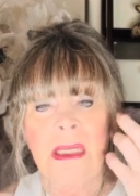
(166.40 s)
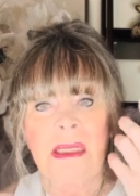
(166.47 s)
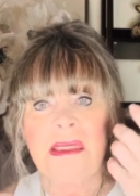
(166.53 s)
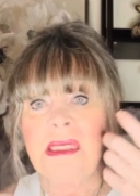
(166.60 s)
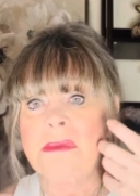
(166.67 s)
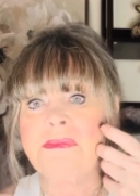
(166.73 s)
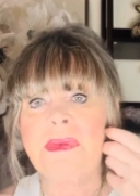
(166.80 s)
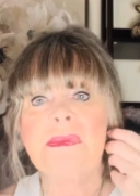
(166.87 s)

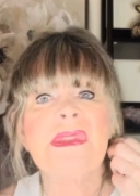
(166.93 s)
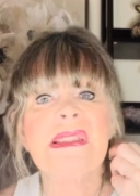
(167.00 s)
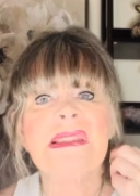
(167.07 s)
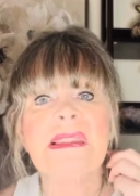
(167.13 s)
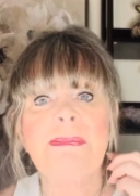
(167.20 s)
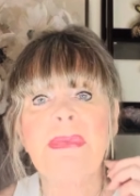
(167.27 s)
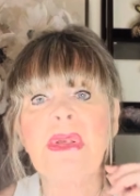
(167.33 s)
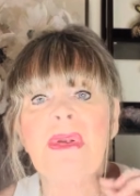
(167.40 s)
eh,
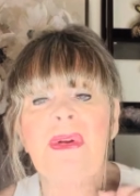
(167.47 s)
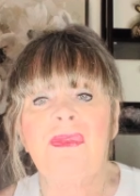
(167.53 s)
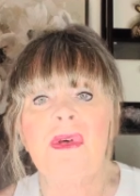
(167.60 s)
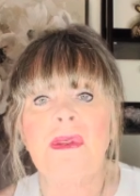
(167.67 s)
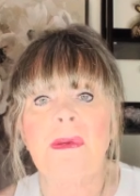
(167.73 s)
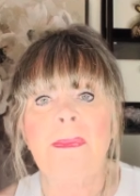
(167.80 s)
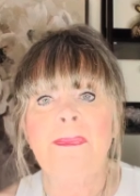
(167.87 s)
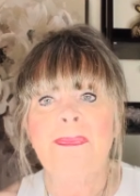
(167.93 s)
just
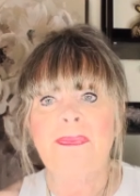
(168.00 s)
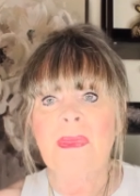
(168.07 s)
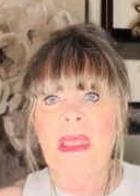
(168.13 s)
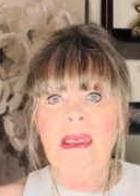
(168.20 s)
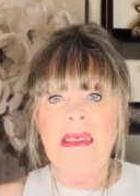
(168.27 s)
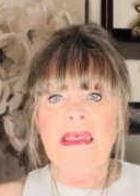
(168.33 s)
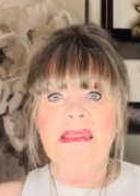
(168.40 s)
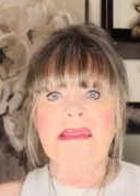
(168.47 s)
beautiful.
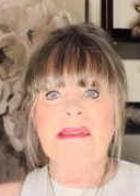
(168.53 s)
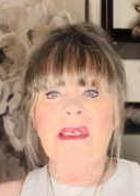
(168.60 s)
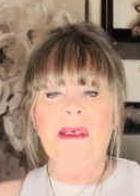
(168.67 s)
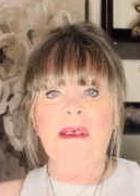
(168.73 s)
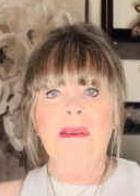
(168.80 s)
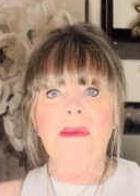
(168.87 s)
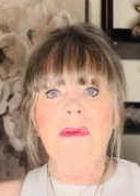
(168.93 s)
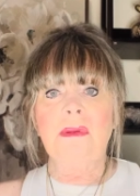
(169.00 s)
So
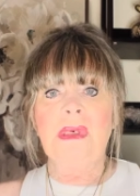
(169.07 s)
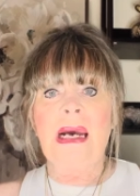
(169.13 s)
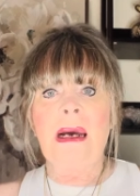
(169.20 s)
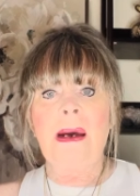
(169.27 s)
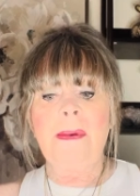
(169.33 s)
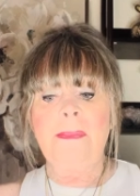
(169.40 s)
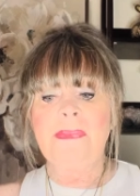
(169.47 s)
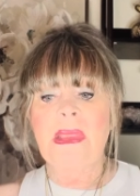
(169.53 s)

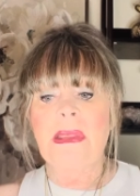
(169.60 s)
um,